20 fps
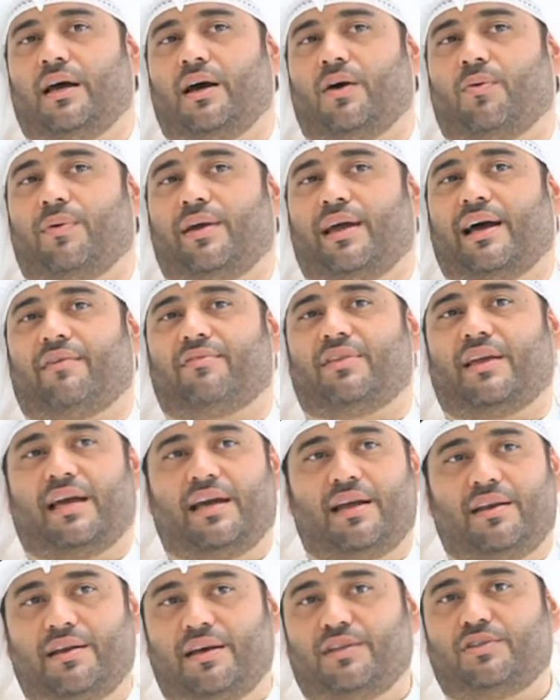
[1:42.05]
We have the
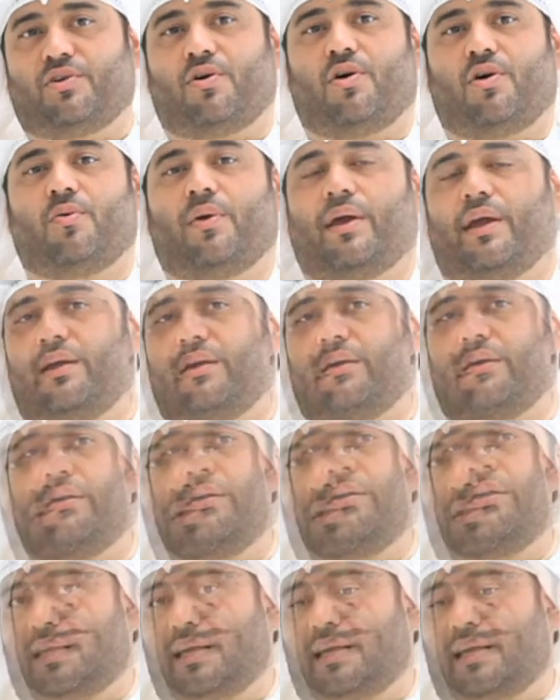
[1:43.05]
henna drawing.
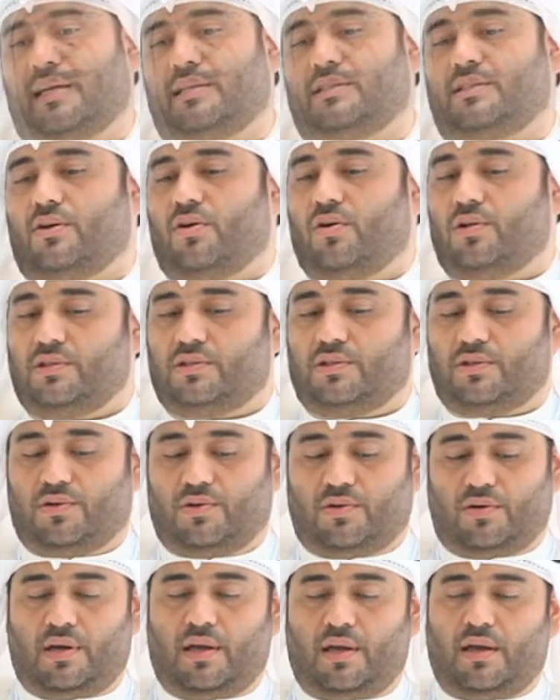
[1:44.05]
There is
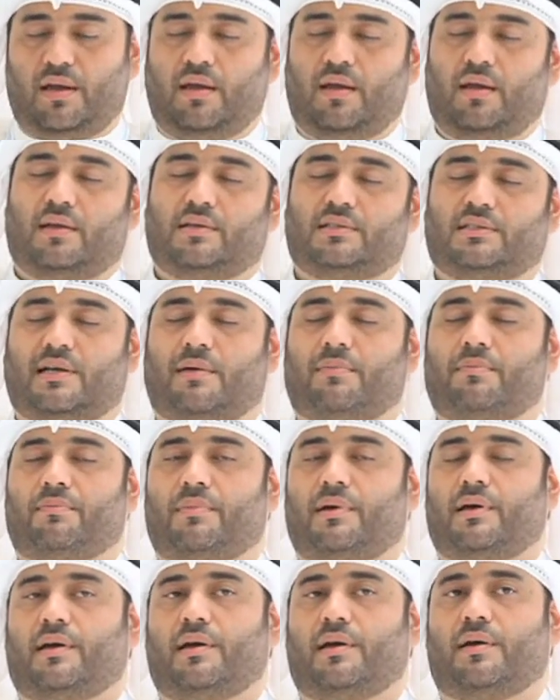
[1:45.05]
also
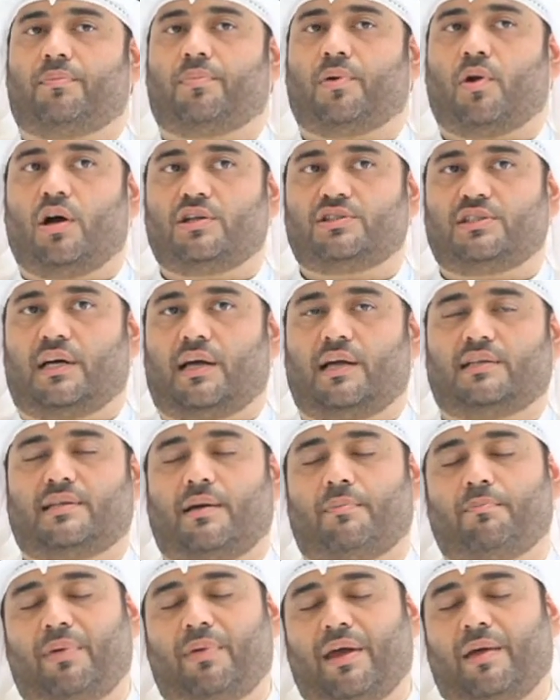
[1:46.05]
some project,
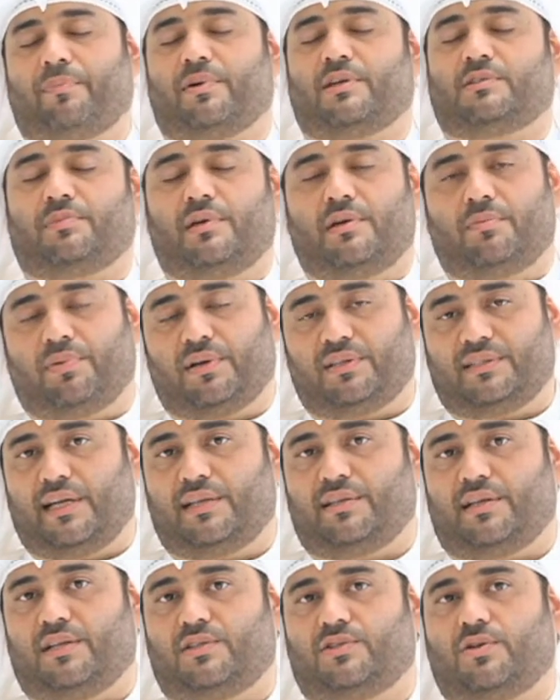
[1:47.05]
some papers being presented.